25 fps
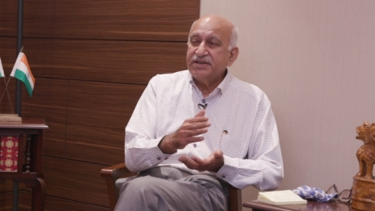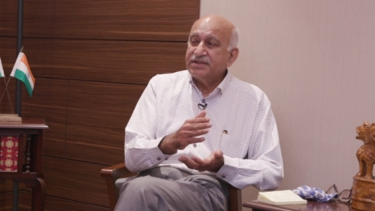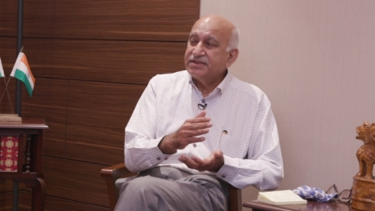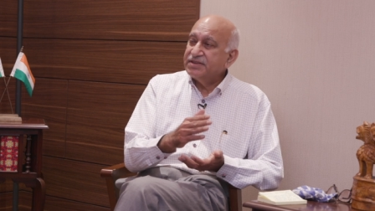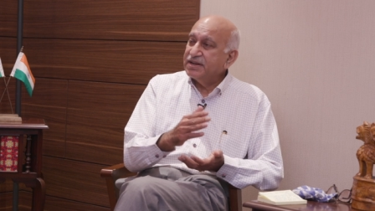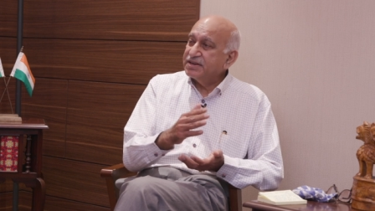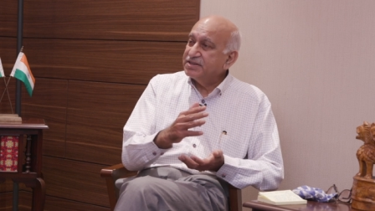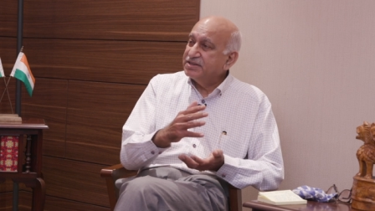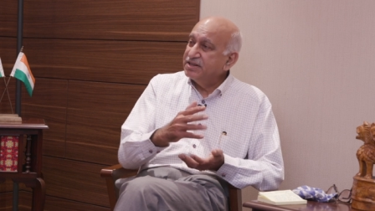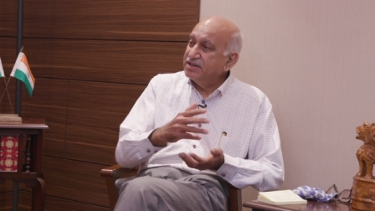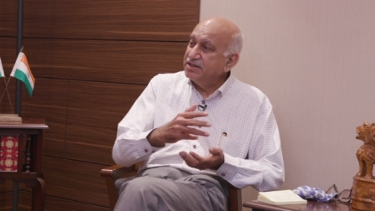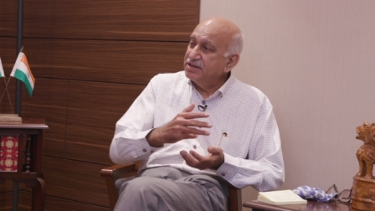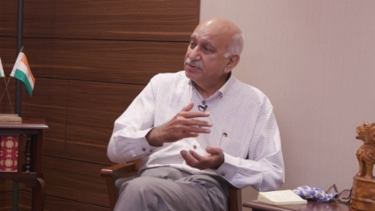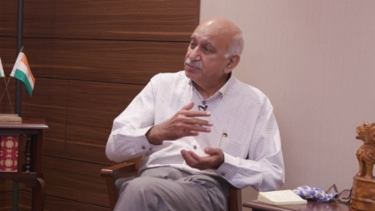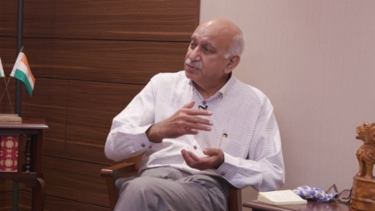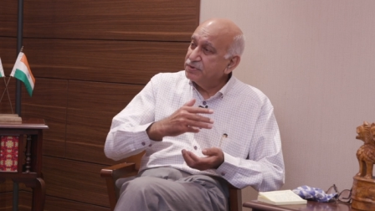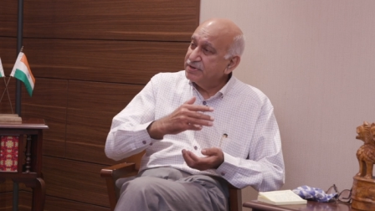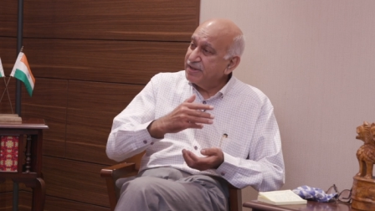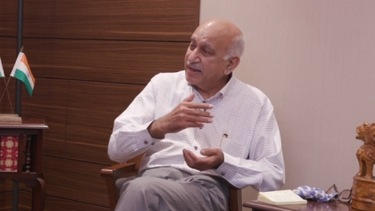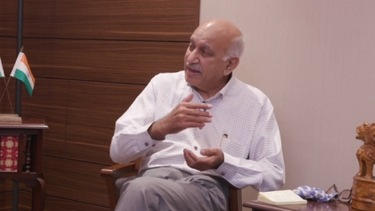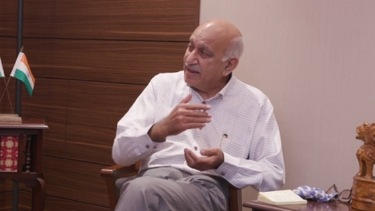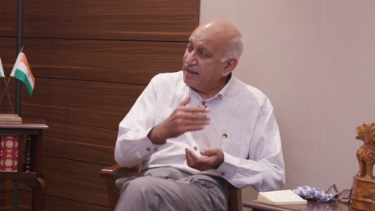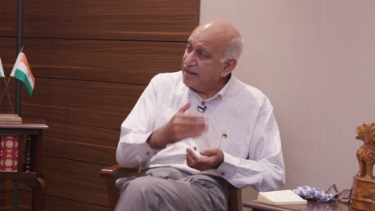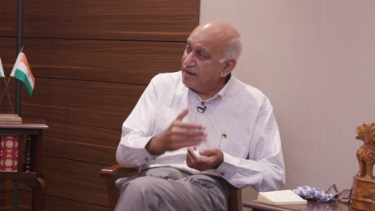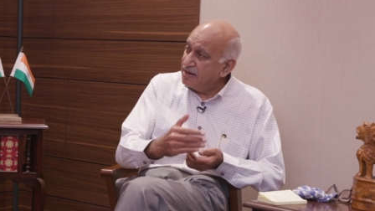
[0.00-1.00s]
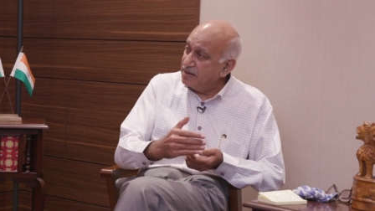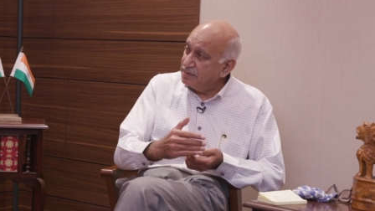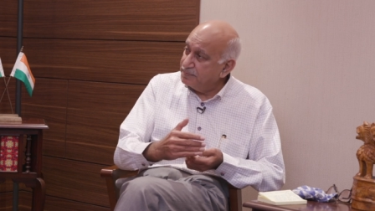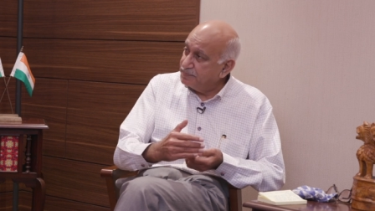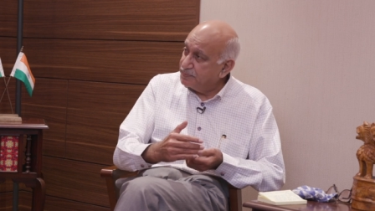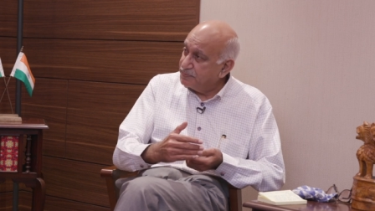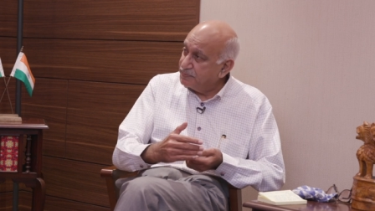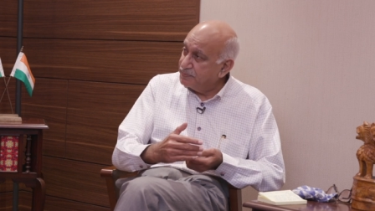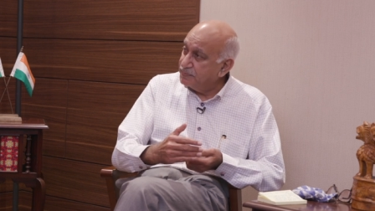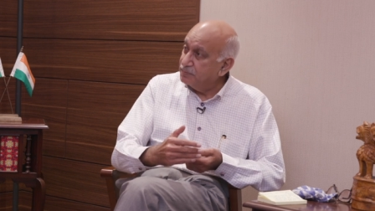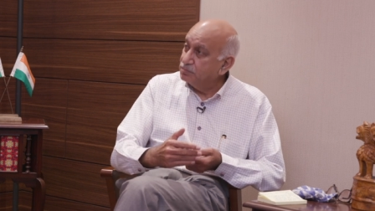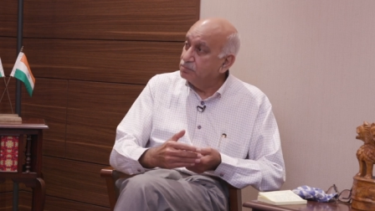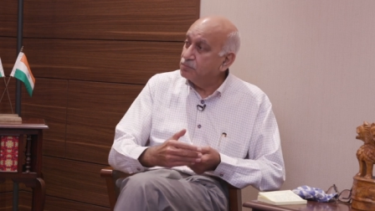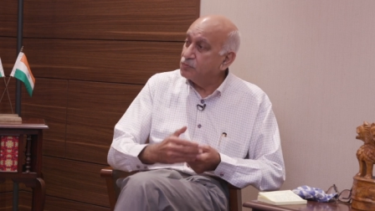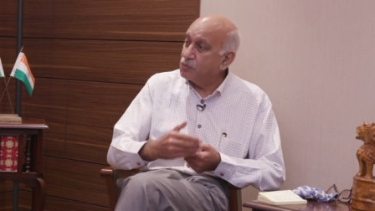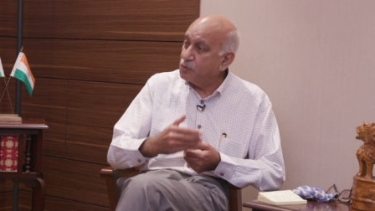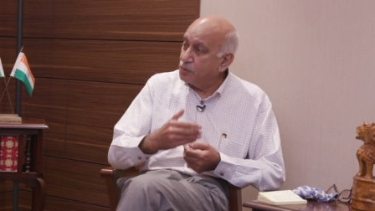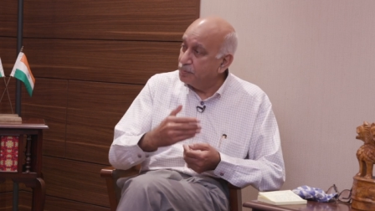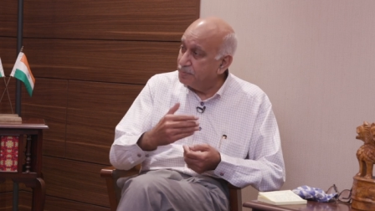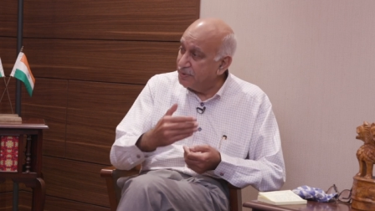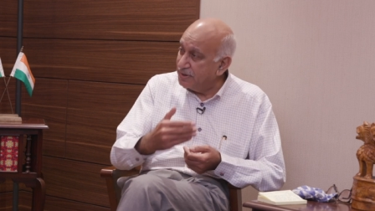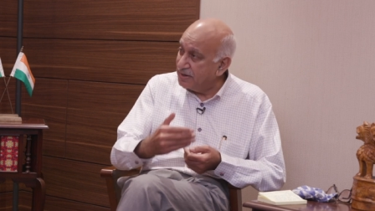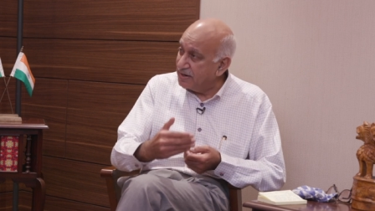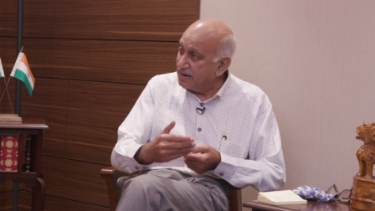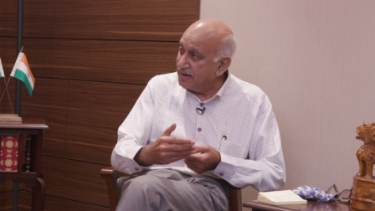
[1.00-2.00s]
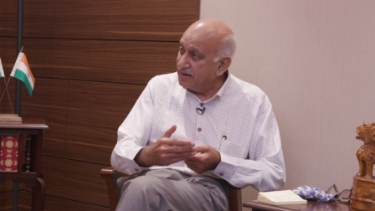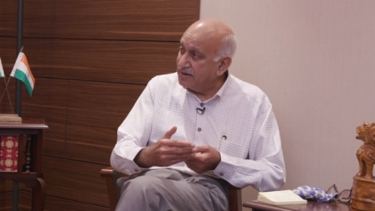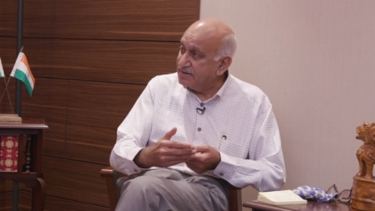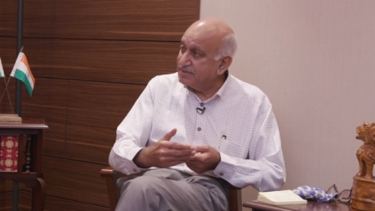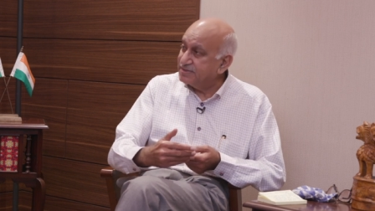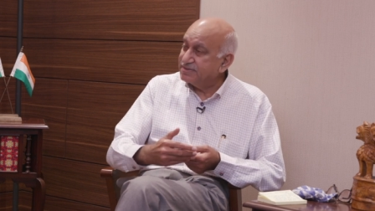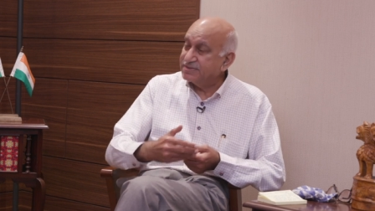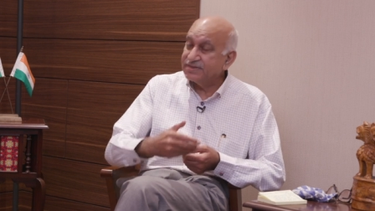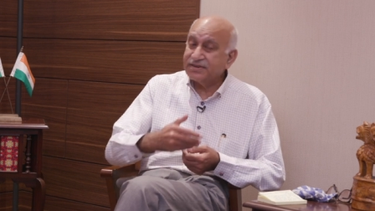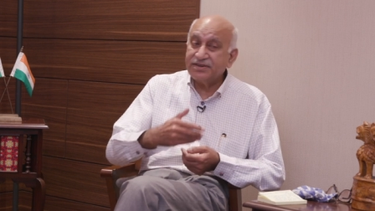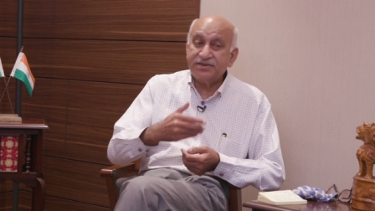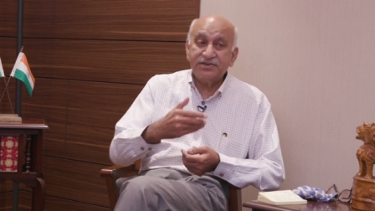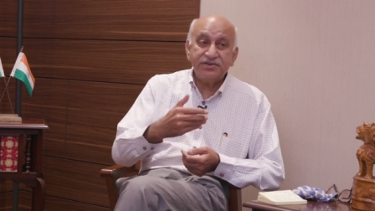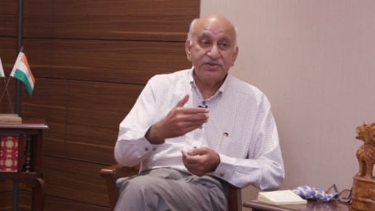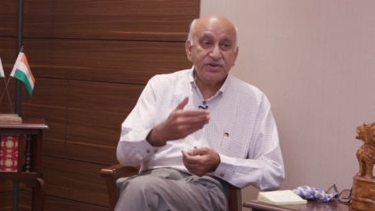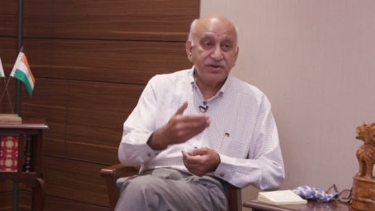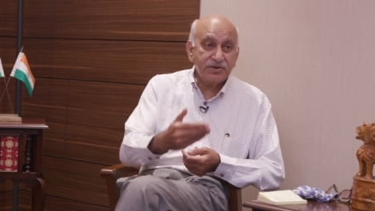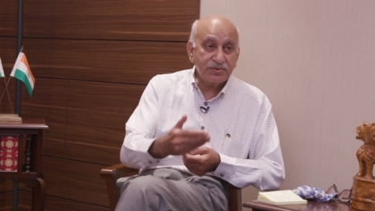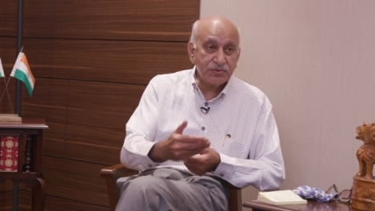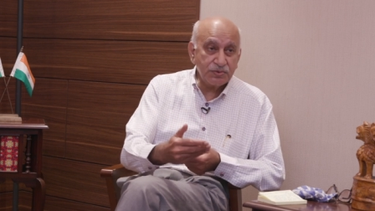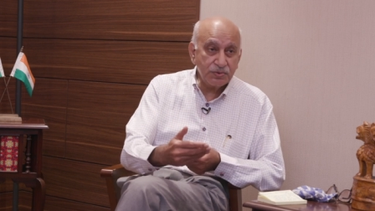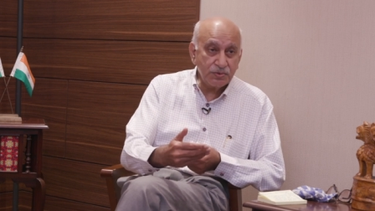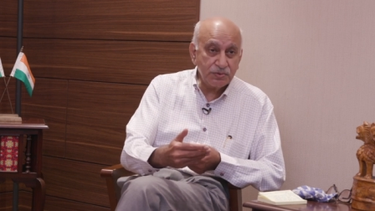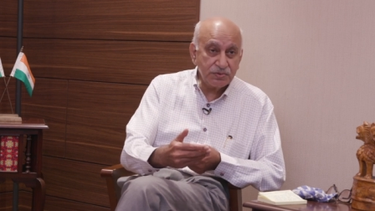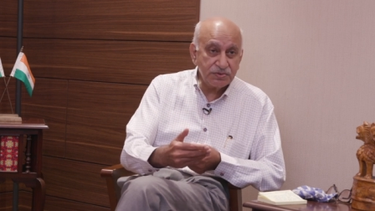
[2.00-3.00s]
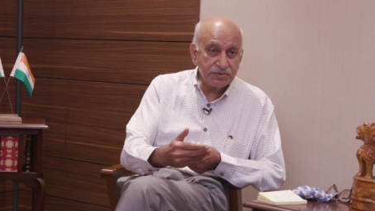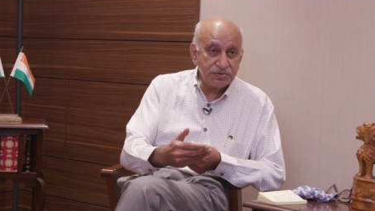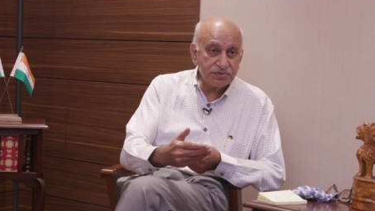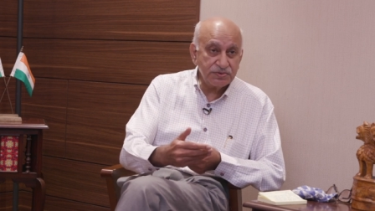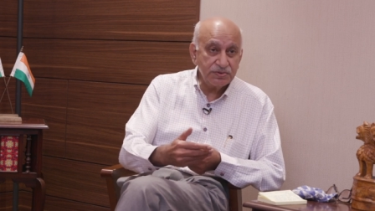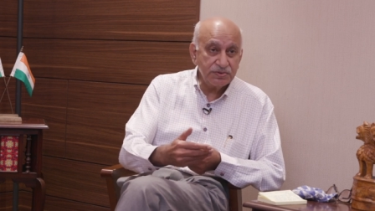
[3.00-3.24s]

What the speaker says: that he would help mobilize and recruit